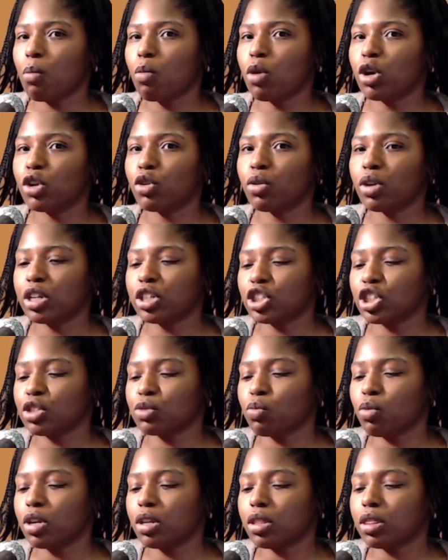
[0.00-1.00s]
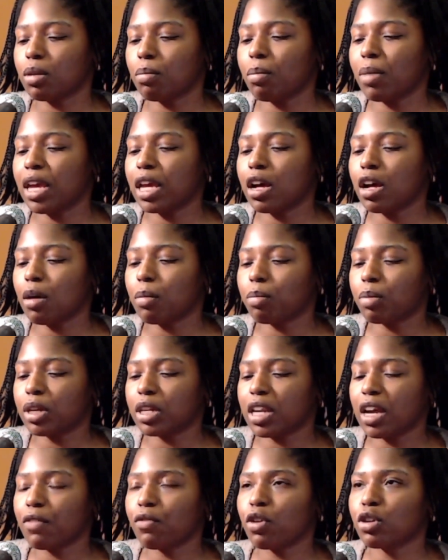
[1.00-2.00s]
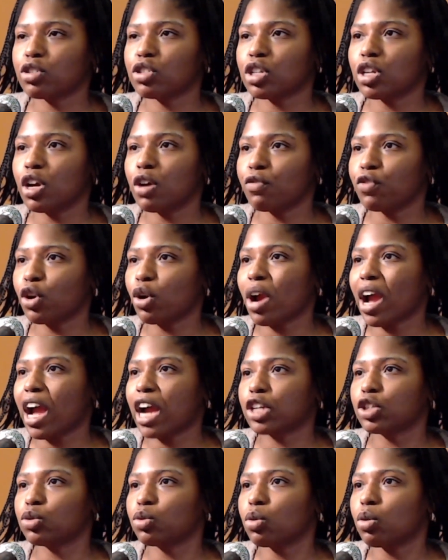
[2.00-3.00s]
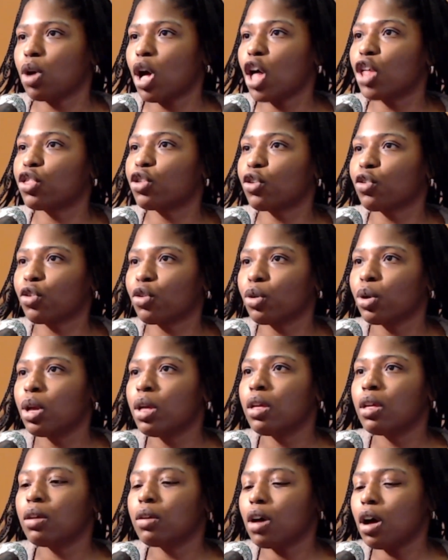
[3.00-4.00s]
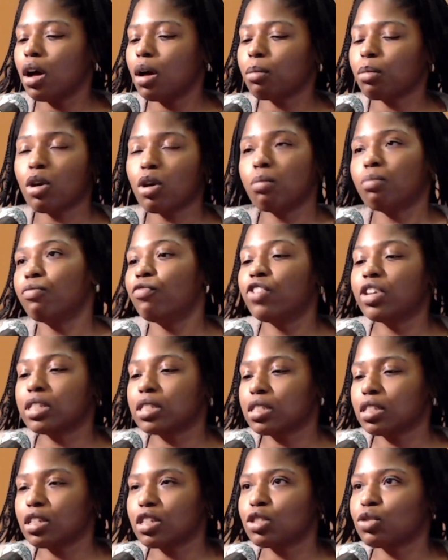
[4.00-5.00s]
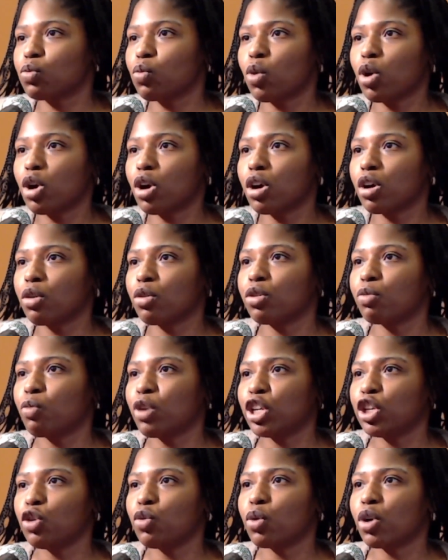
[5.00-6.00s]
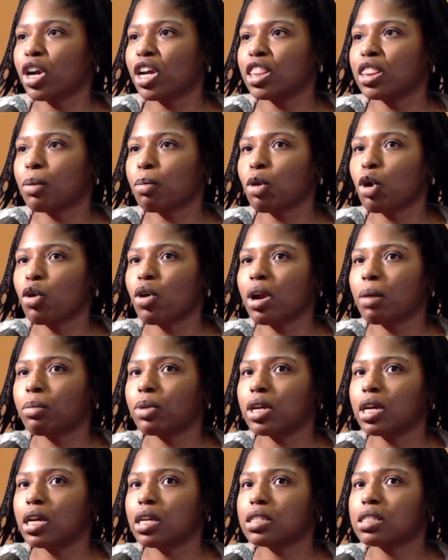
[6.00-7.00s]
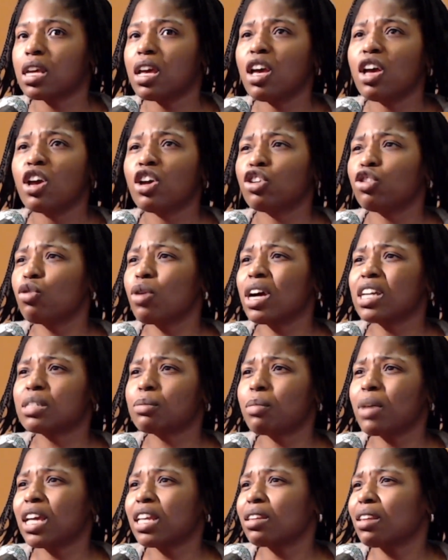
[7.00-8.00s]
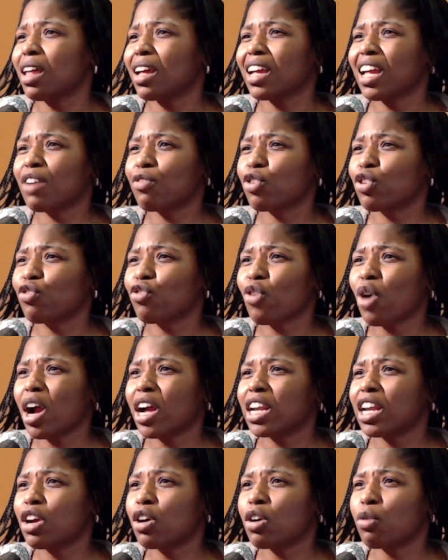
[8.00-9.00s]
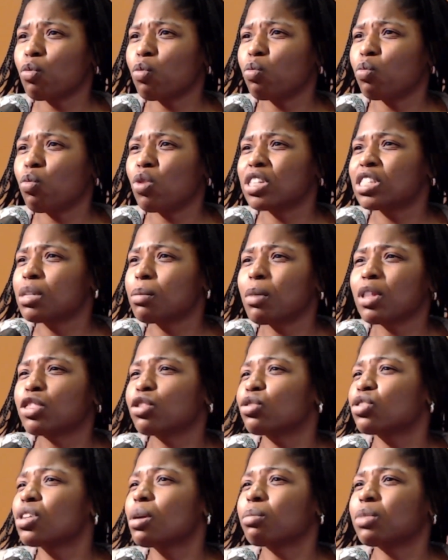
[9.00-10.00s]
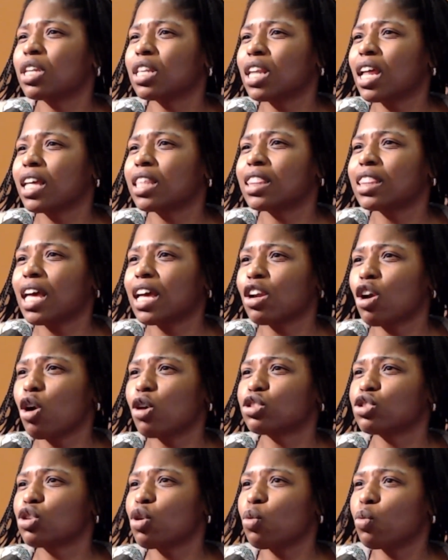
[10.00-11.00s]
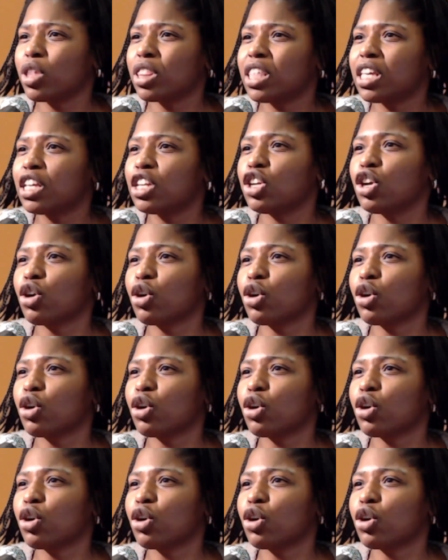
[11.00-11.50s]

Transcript: I'm wondering just what the makeup and diversity of your actual other vistas were when you were in the program, because you guys met like every Friday or once a month or something like that, also within